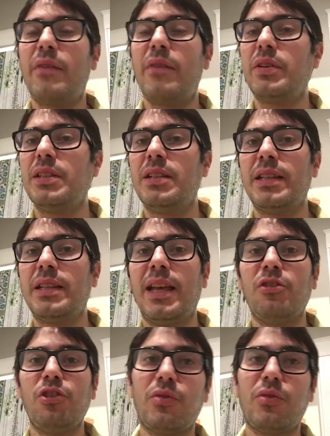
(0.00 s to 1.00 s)
everything
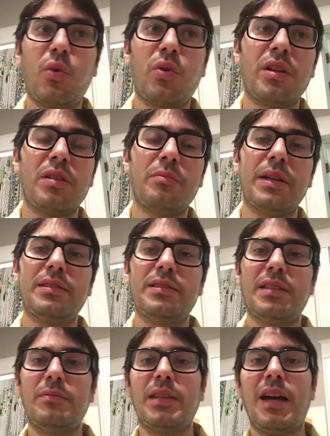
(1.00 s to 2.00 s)
can look foreign, but at the
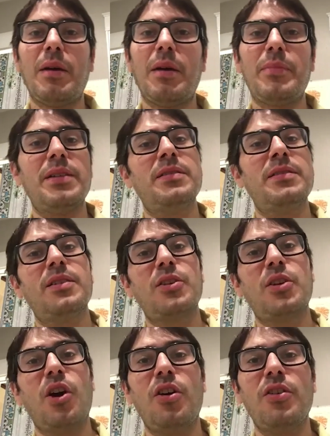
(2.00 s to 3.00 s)
same time, I've been
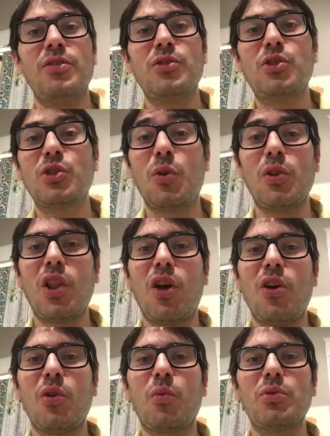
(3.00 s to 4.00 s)
gone so
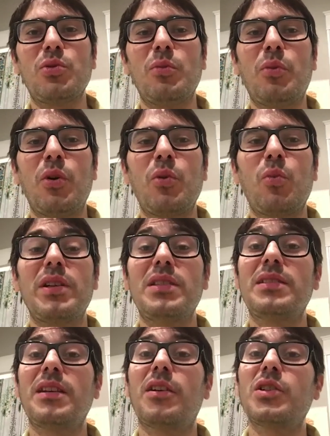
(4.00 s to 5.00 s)
long to the point where it
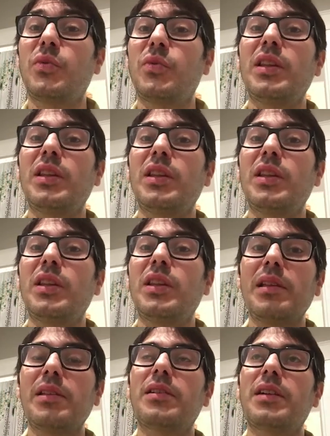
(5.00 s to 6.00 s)
starts feeling
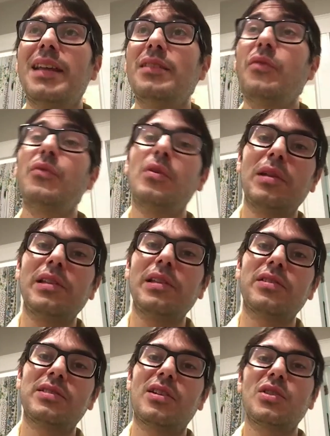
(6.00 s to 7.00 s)
familiar and the familiar
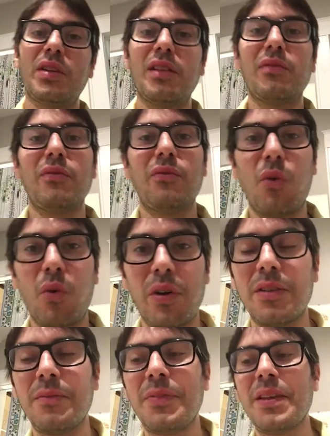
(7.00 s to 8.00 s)
starts feeling
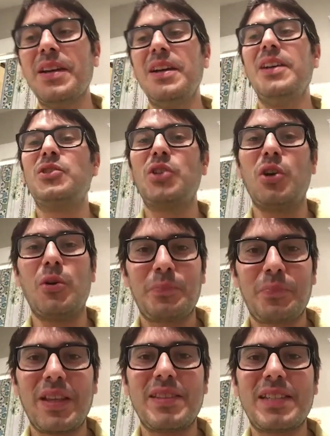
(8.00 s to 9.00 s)
foreign. So
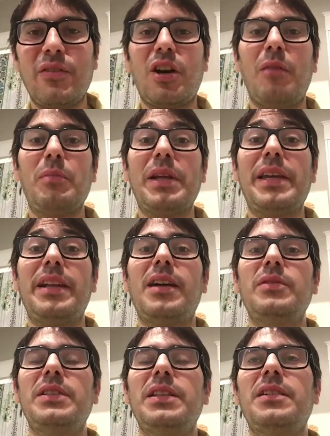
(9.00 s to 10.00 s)
it's kind of complicated
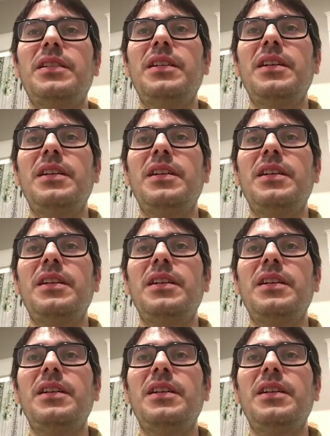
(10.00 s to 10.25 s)
up here.